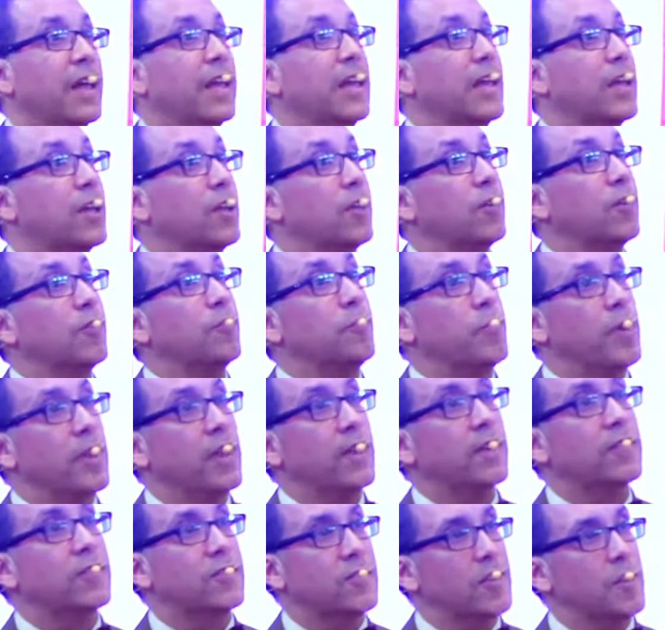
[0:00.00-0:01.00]
It could
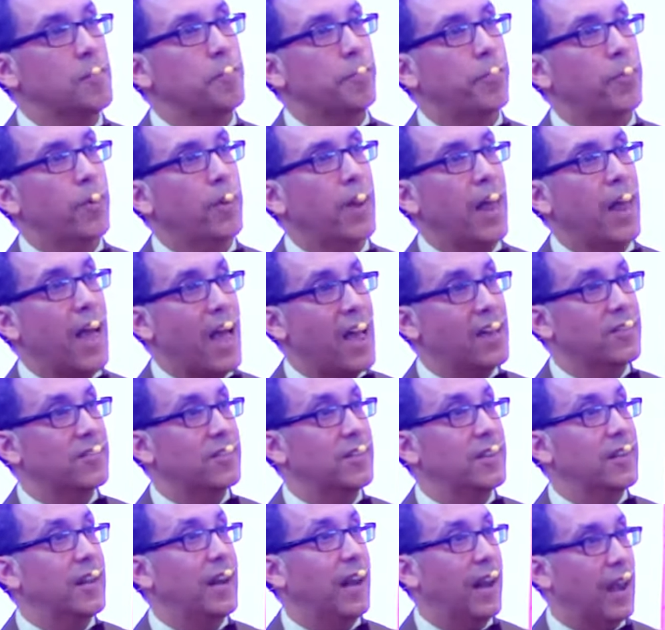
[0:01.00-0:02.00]
be as simple as
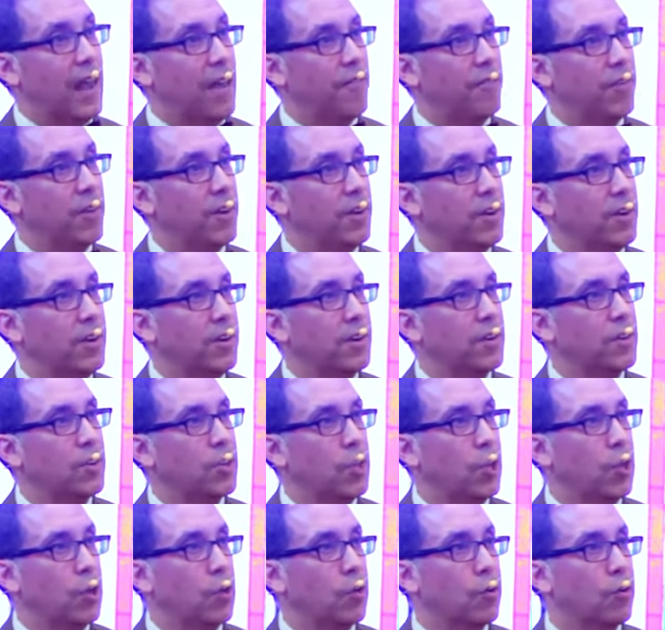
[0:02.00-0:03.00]
an 11
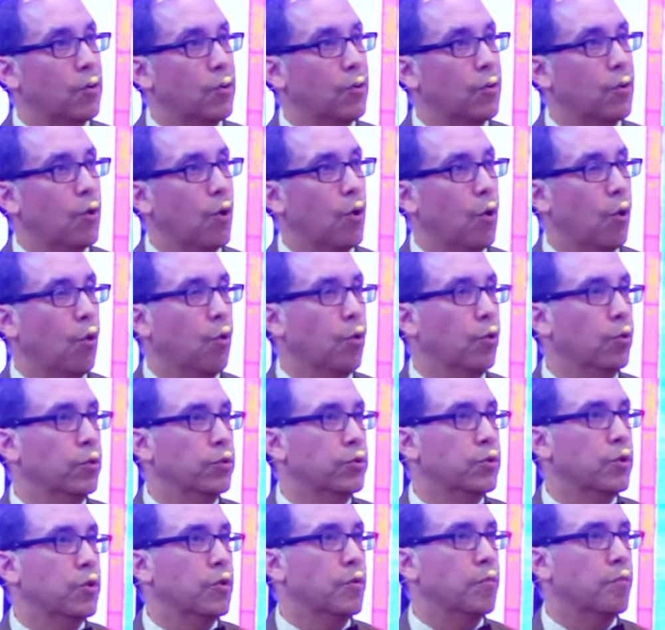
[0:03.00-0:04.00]
year
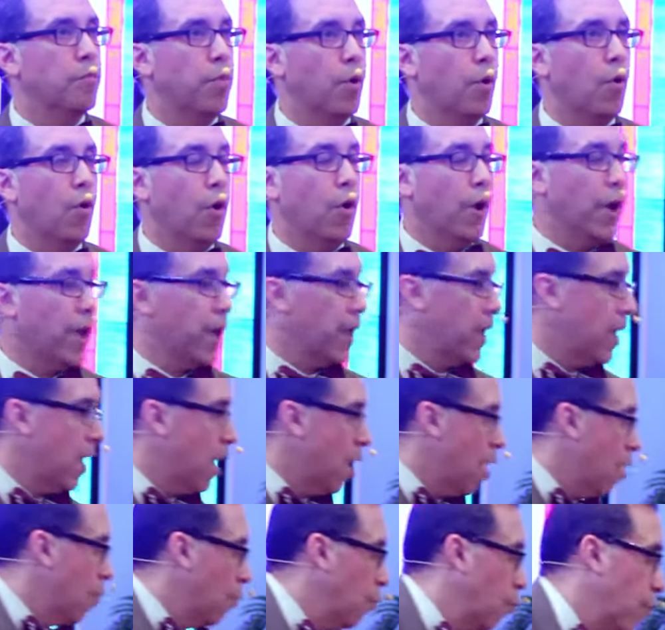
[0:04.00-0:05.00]
old boy
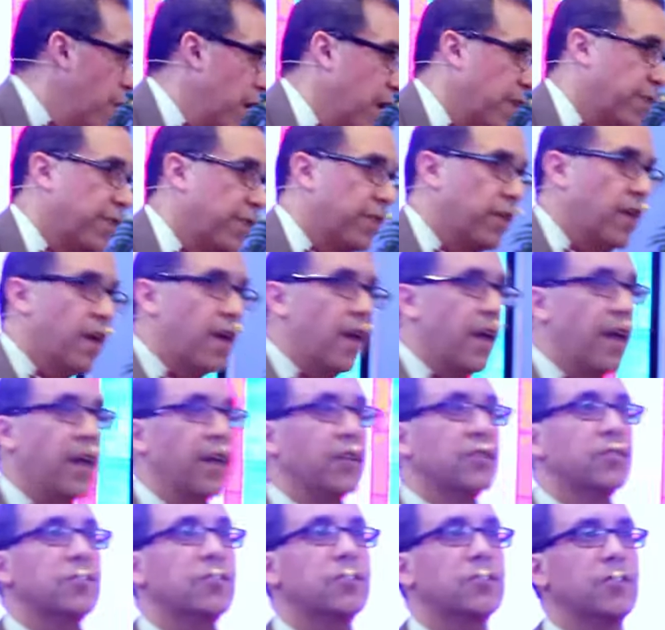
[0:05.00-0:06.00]
with
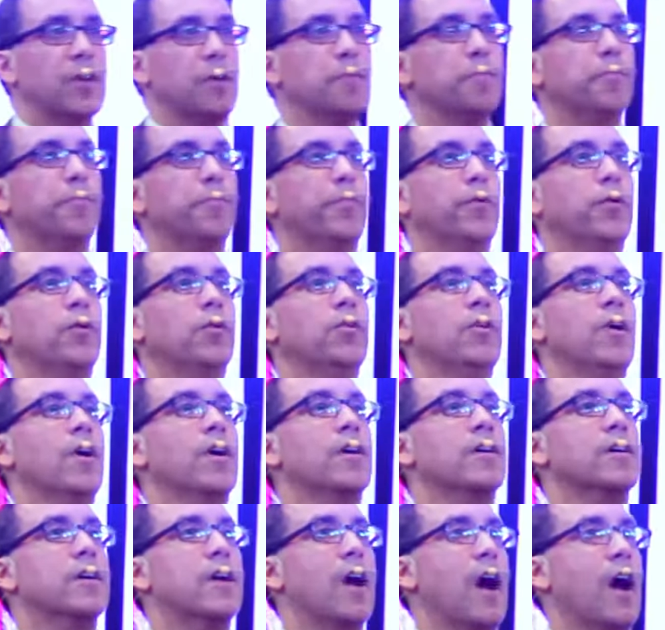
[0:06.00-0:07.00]
a simple
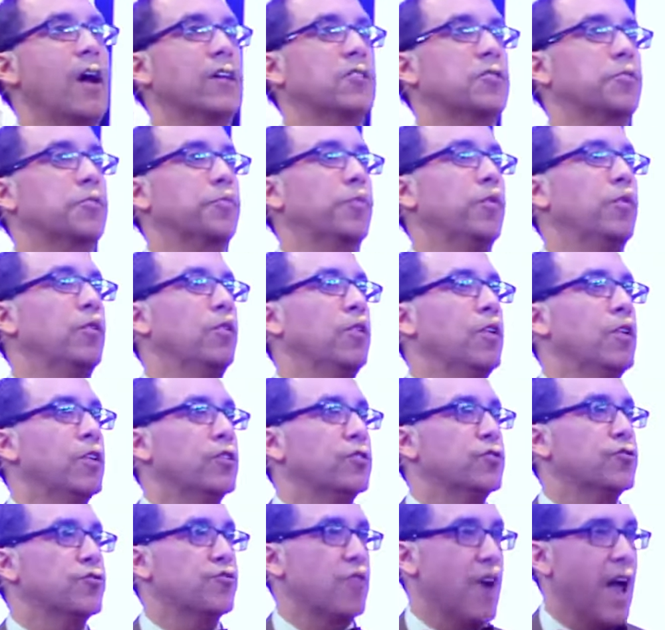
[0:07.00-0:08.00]
gospel
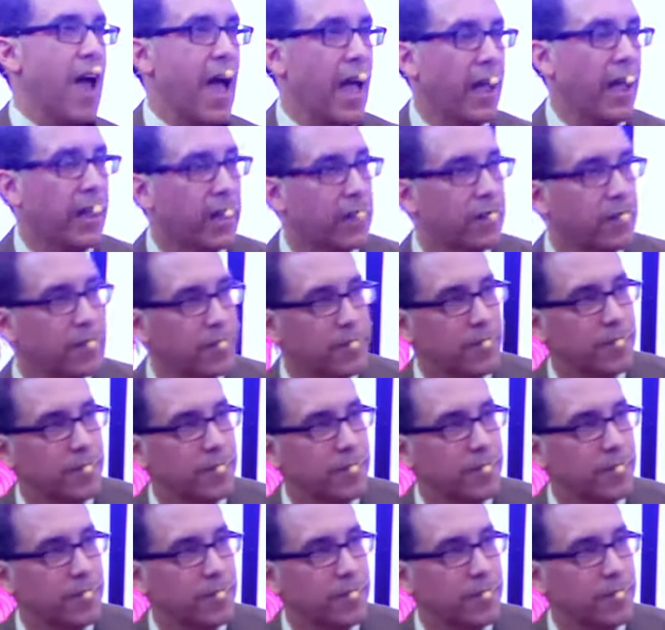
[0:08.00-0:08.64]
track.